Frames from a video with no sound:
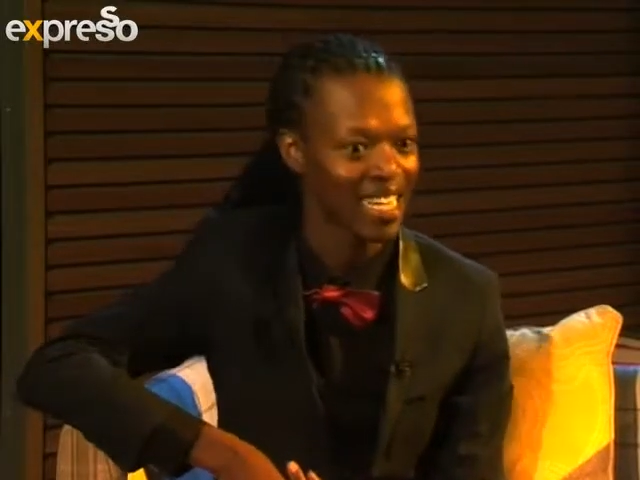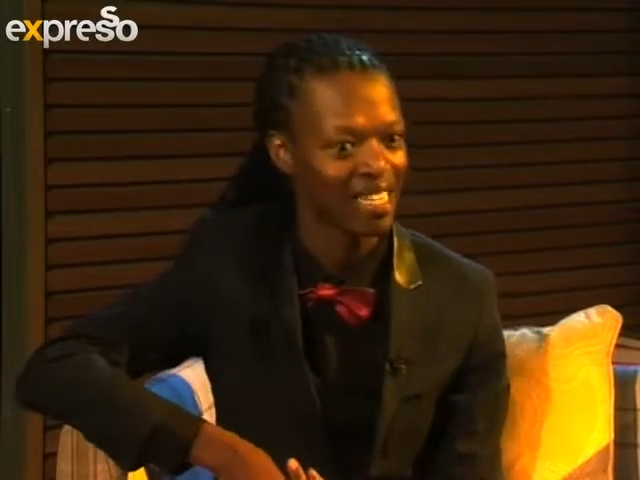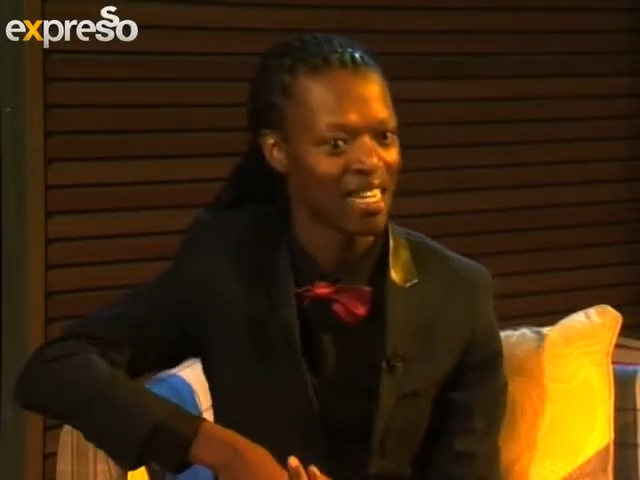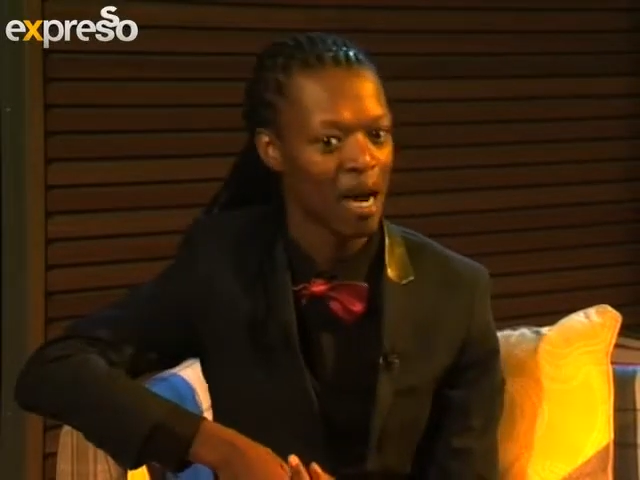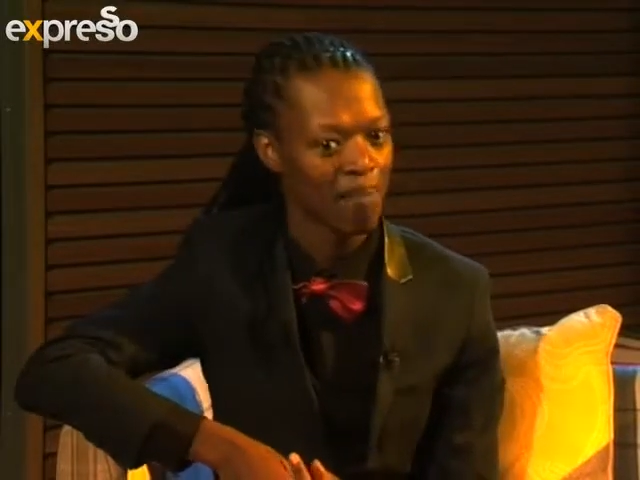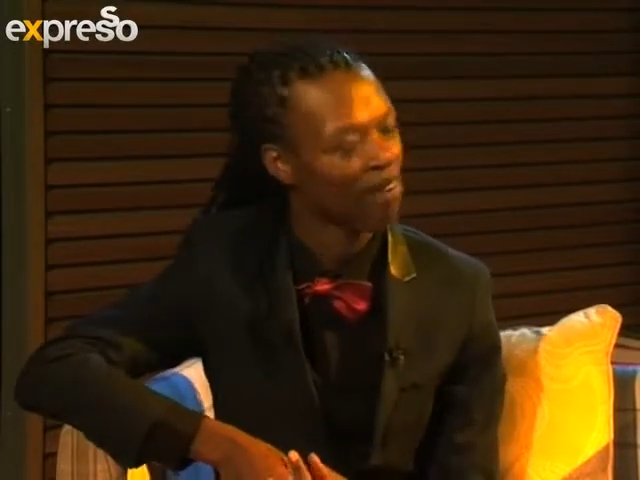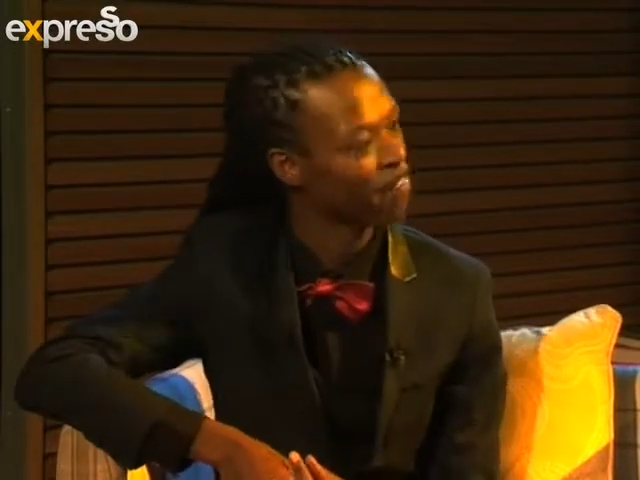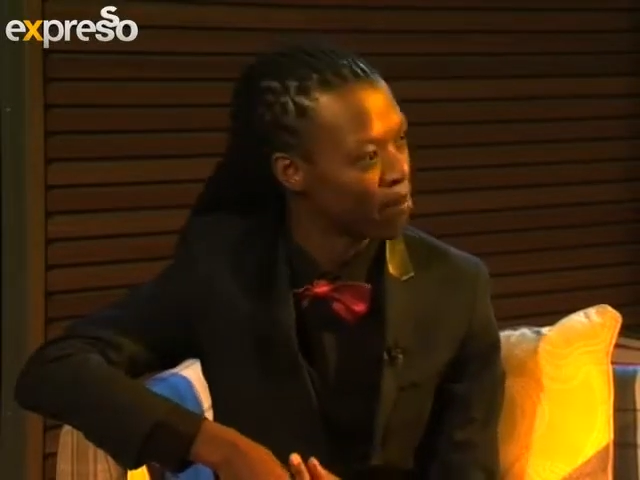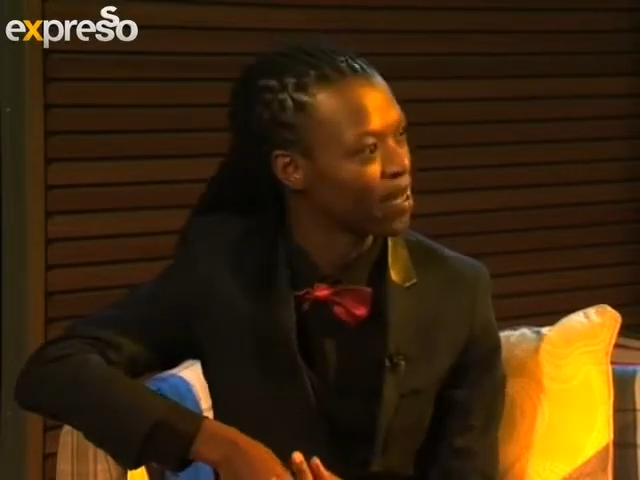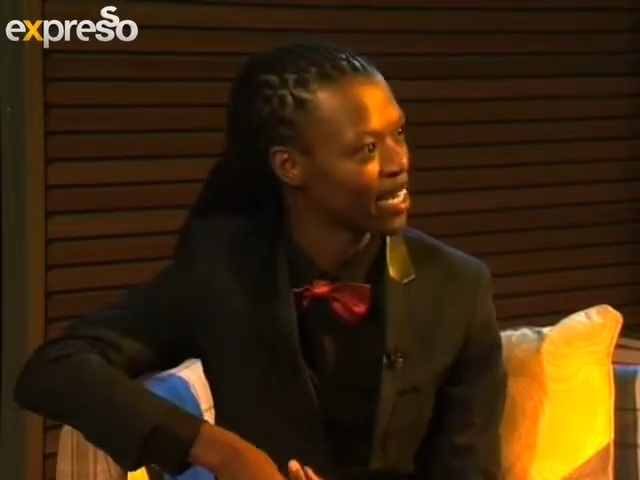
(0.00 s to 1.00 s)
and my
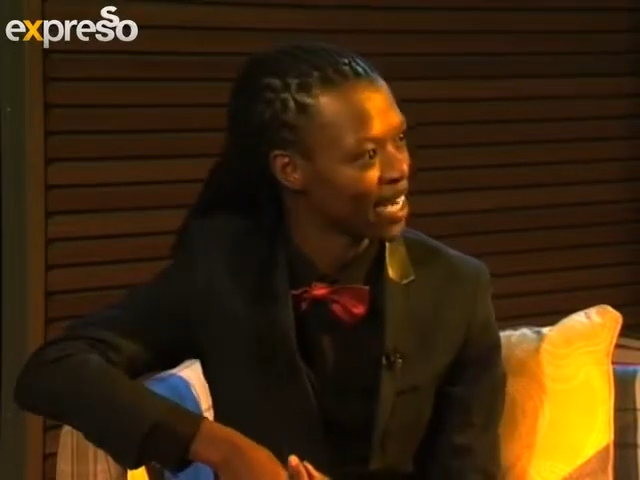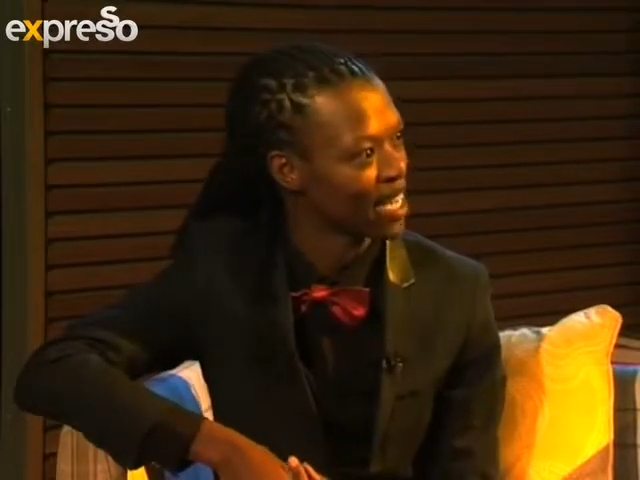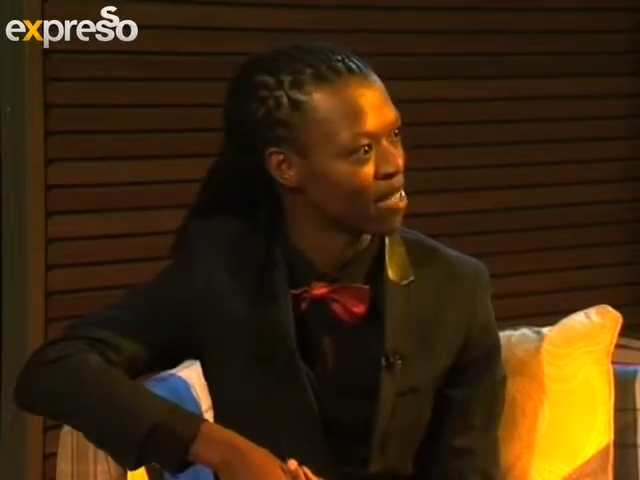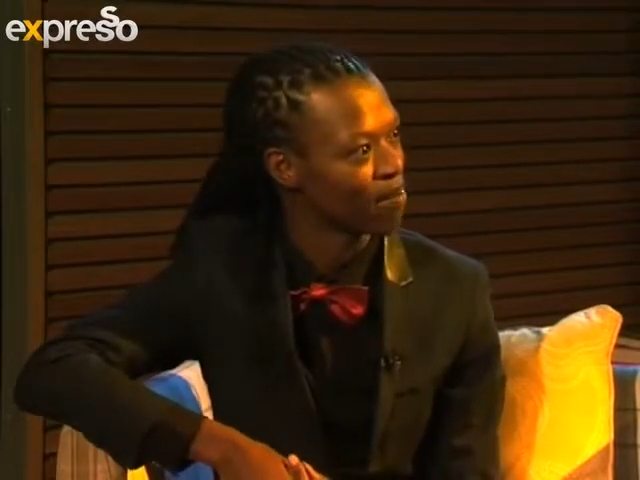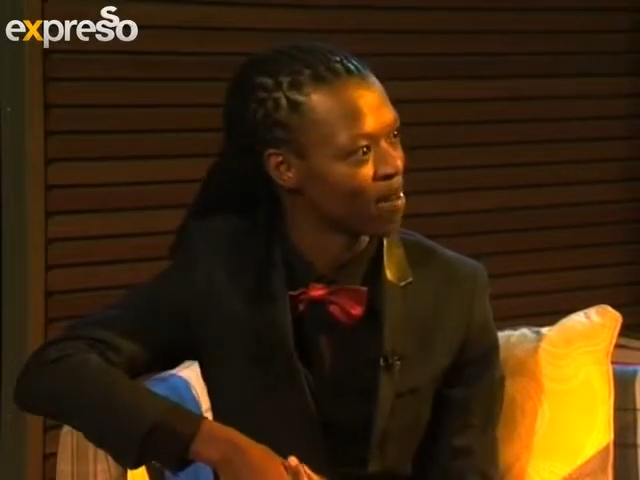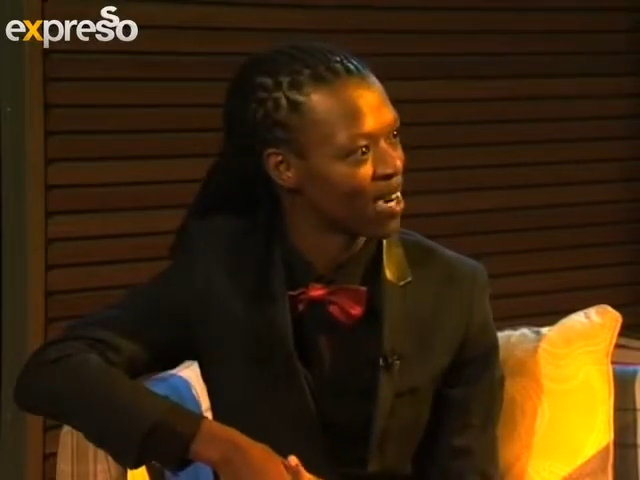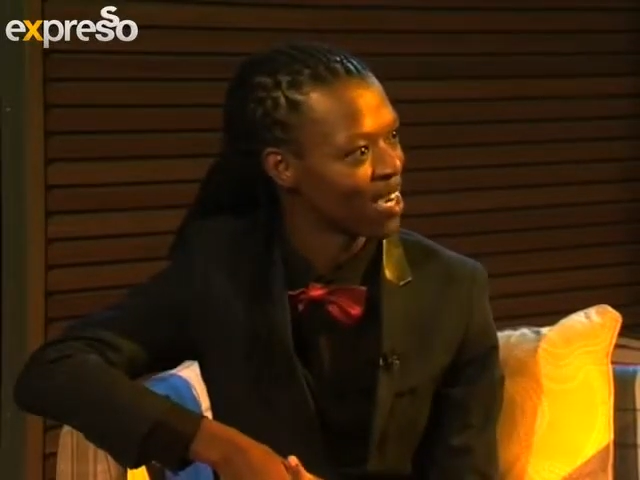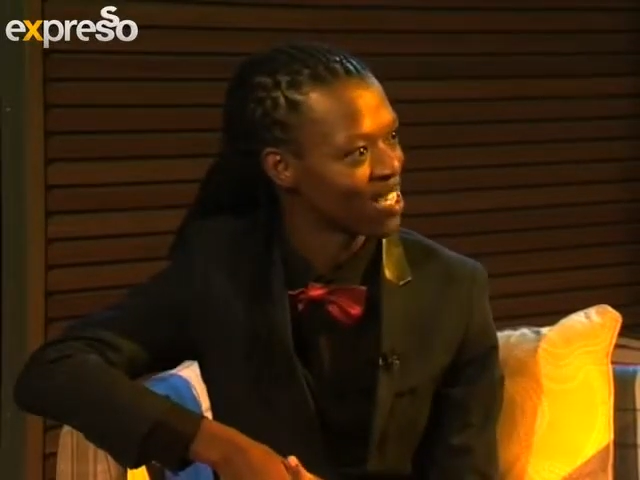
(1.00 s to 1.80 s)
family name.